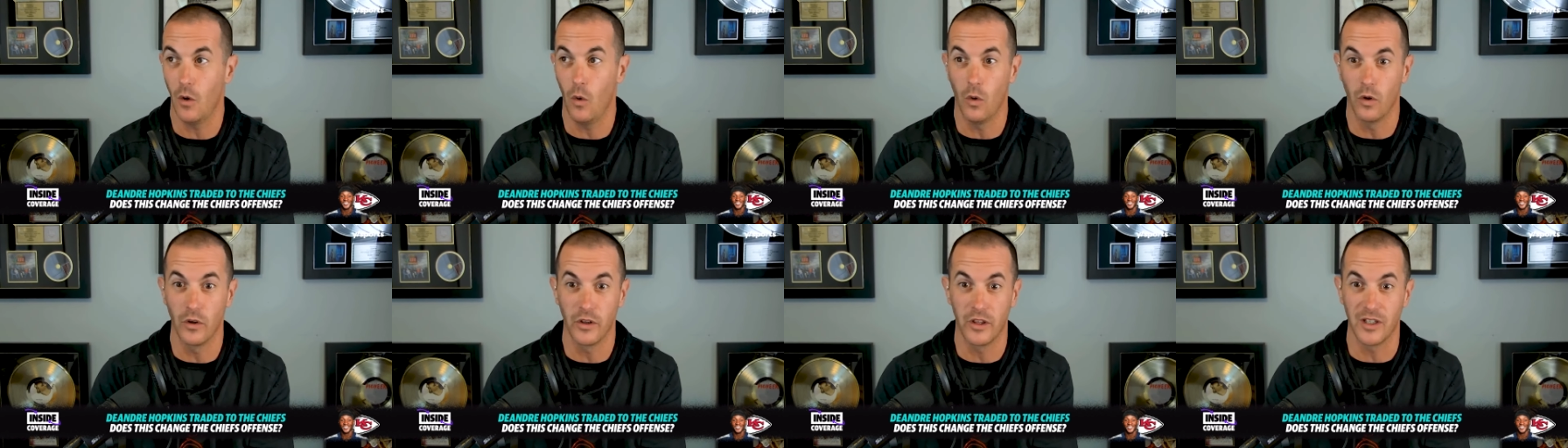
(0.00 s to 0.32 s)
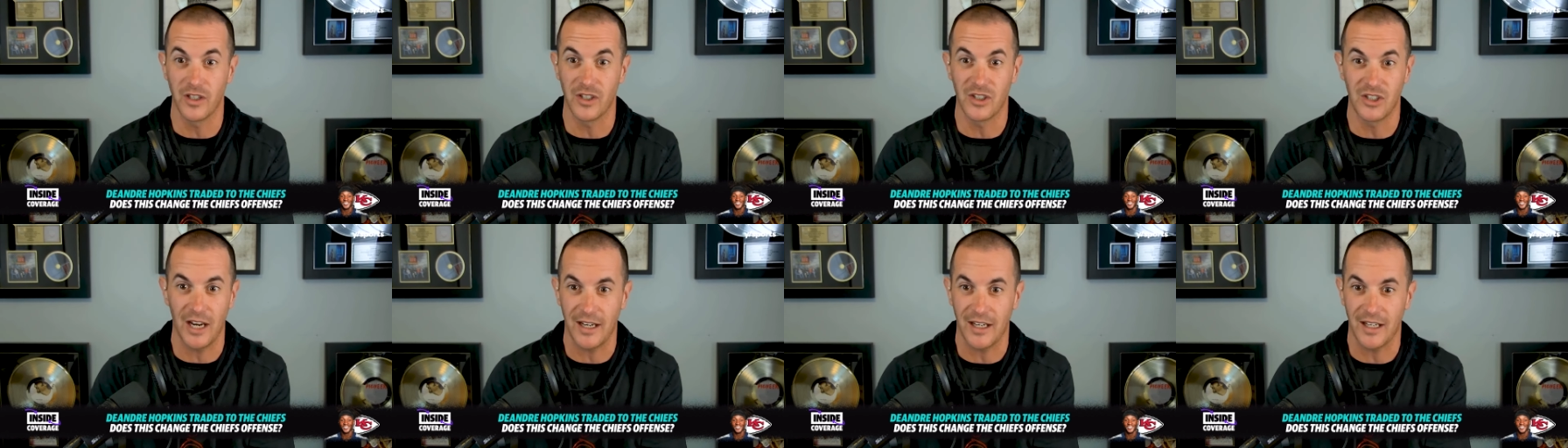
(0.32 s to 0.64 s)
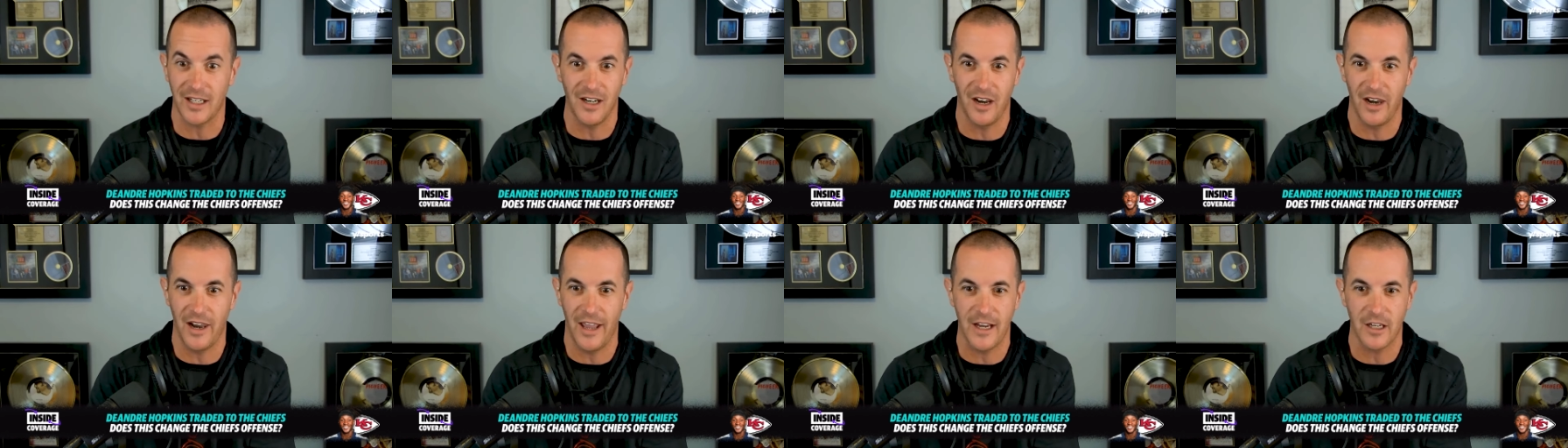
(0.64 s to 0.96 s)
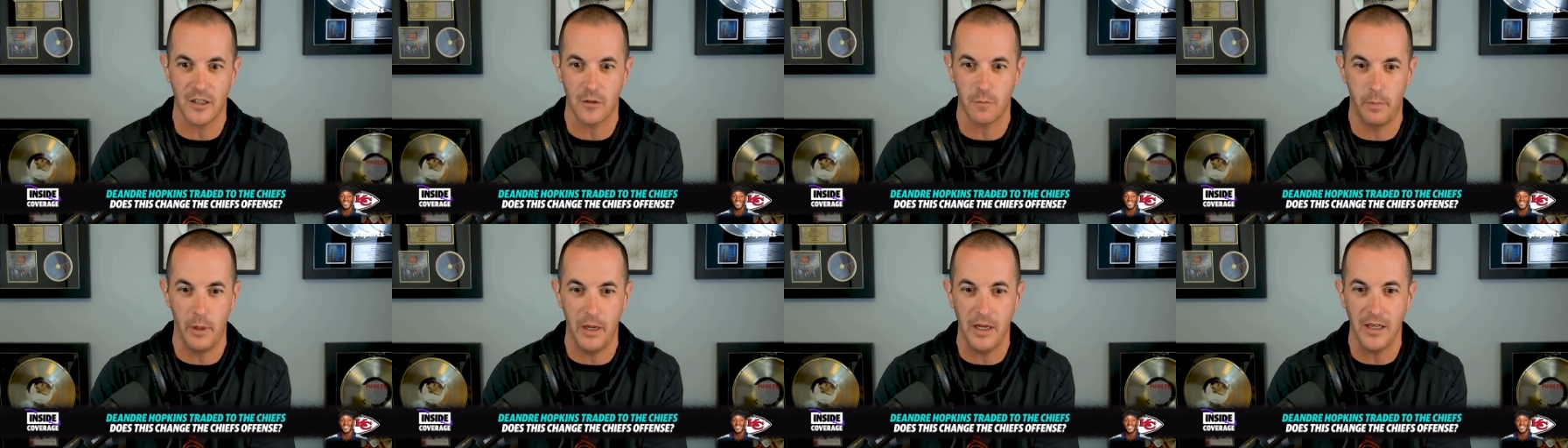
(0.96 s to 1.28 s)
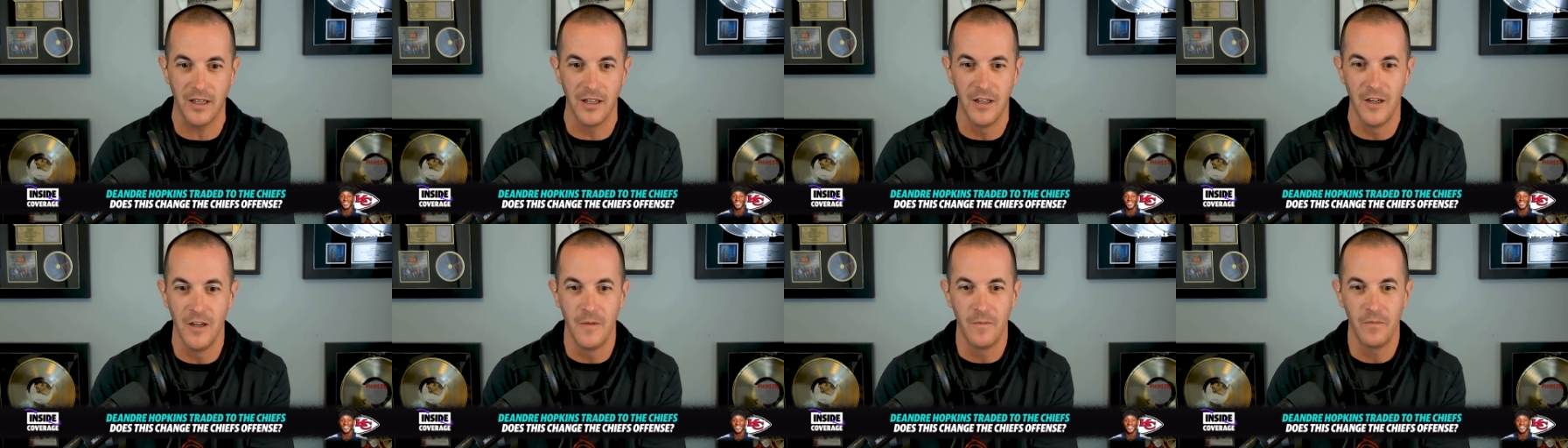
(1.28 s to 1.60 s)
or the second to last
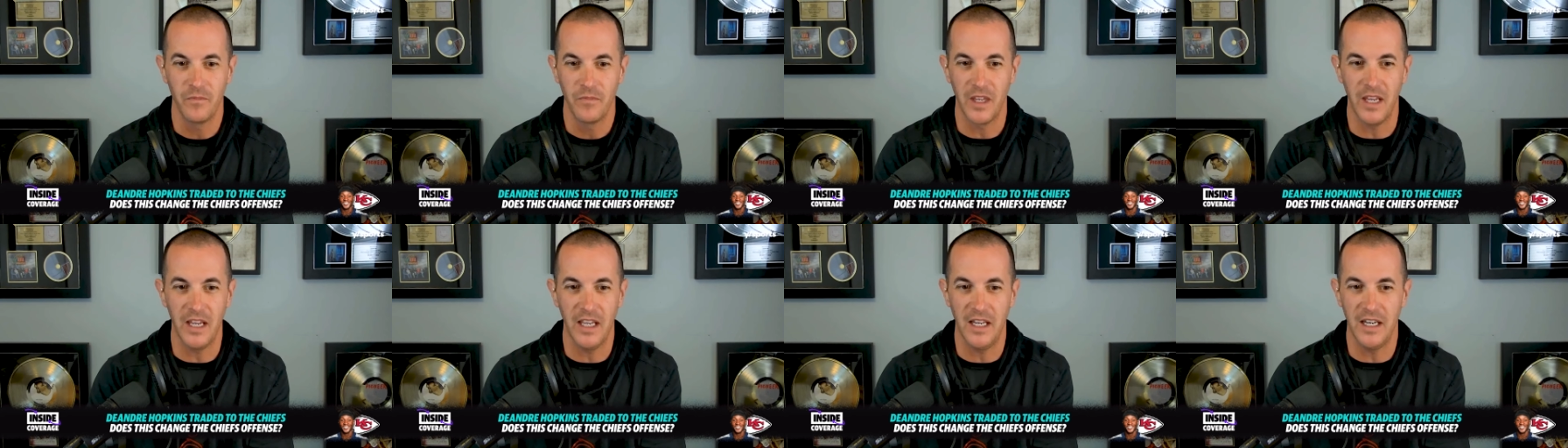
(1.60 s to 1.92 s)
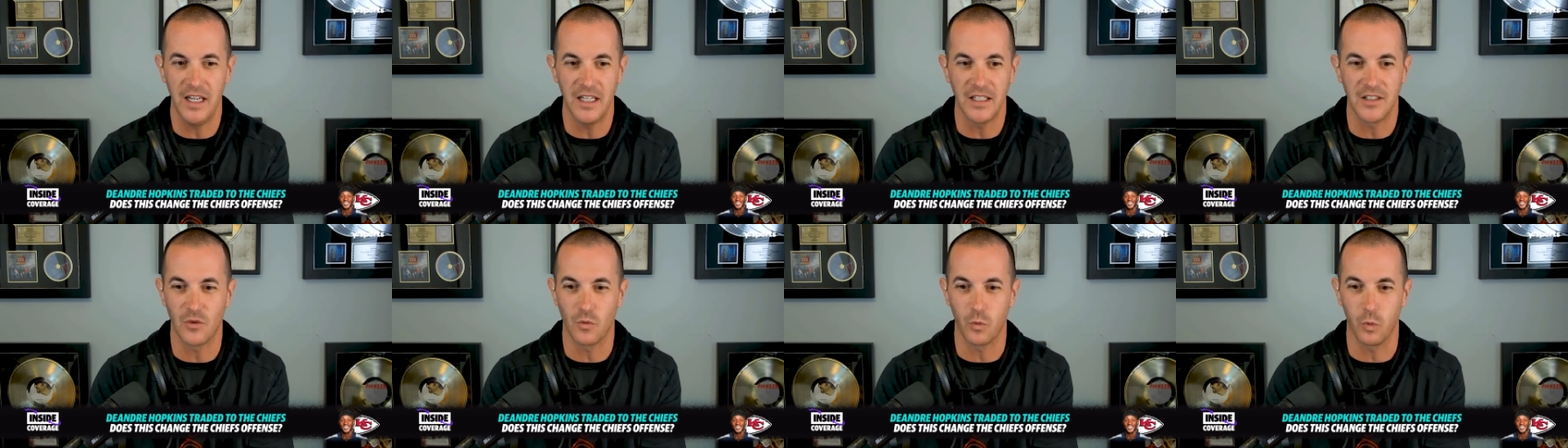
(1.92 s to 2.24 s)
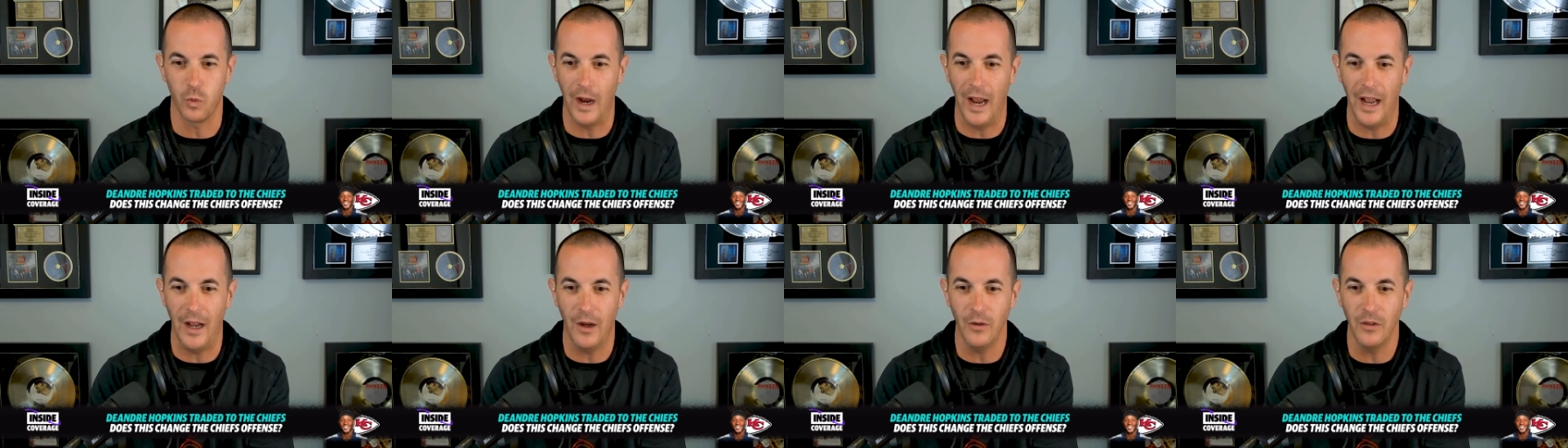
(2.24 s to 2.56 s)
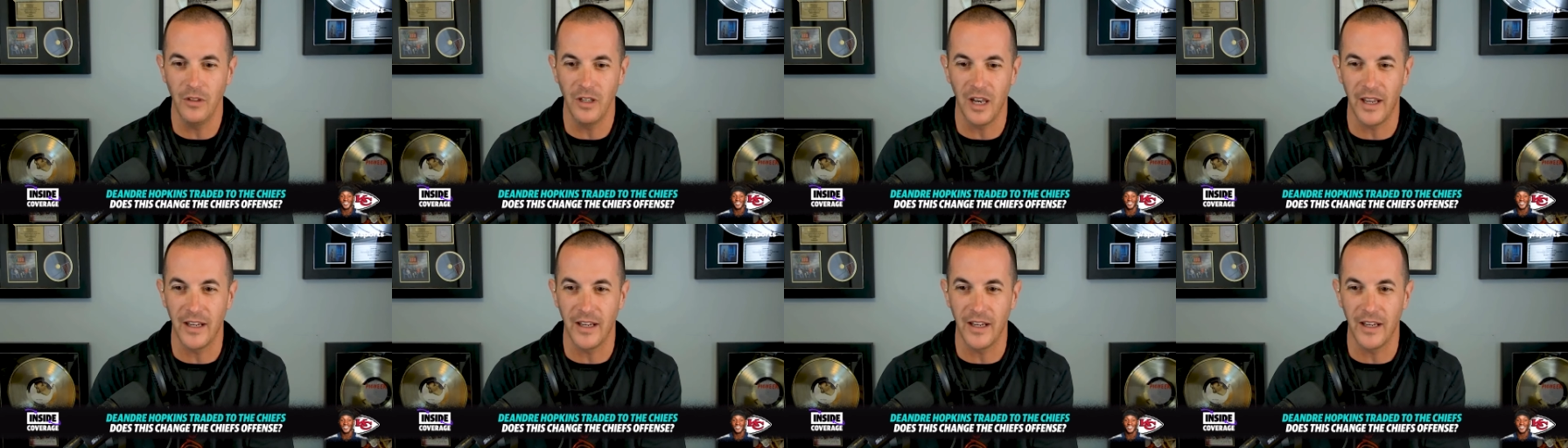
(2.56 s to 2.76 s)
pick in its round.